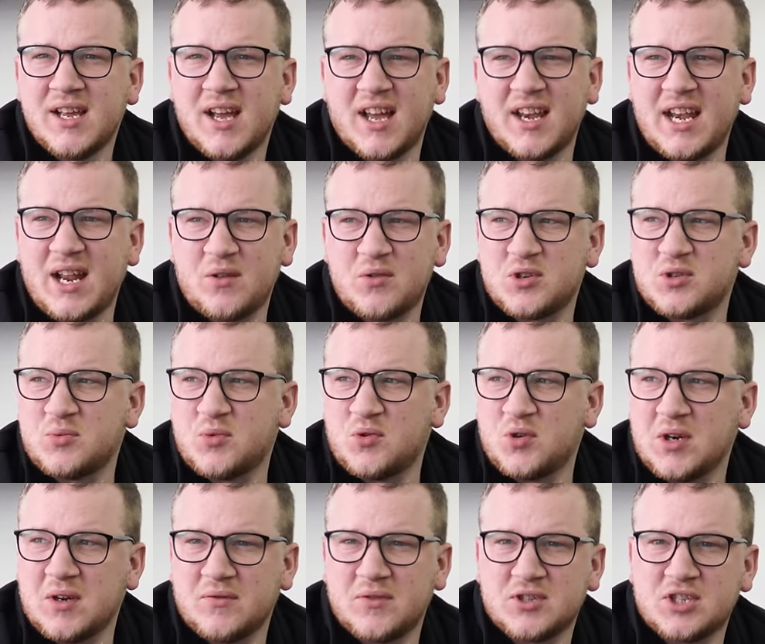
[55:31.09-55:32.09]
And now this
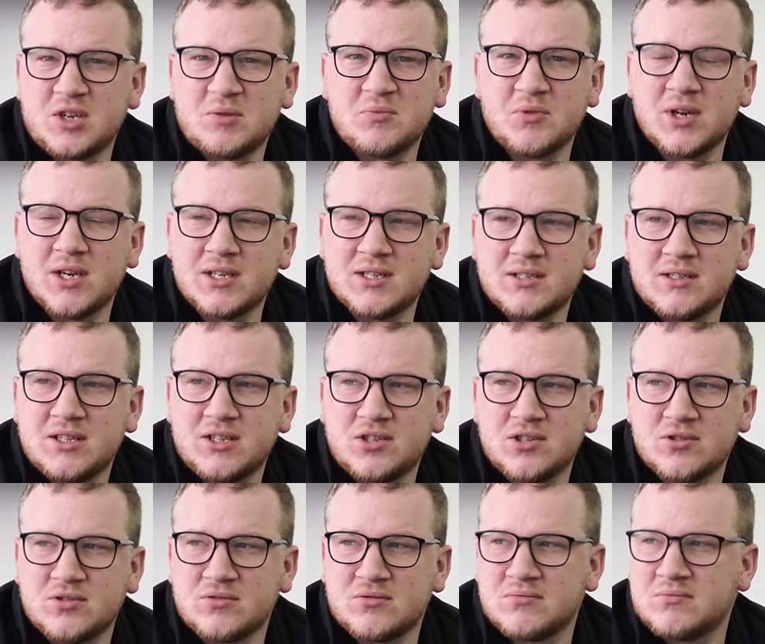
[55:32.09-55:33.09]
morning, for some reason, it
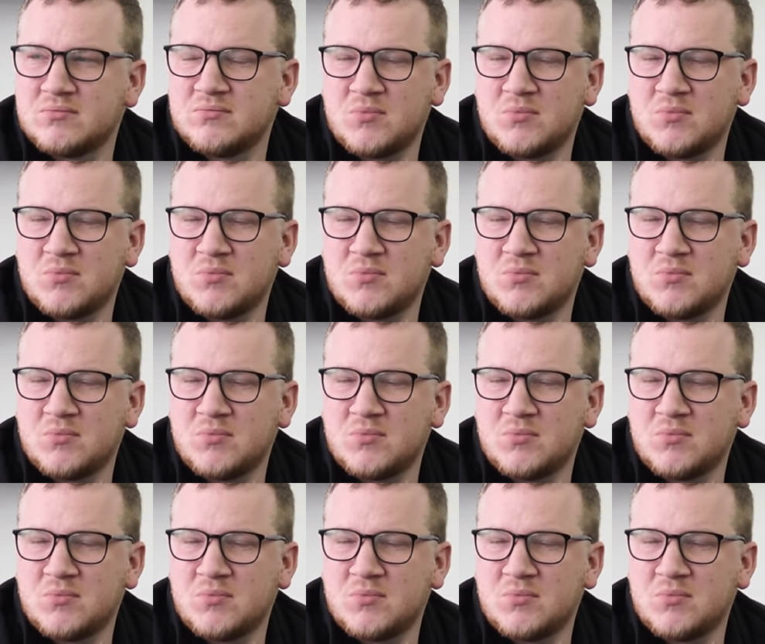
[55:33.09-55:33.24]
just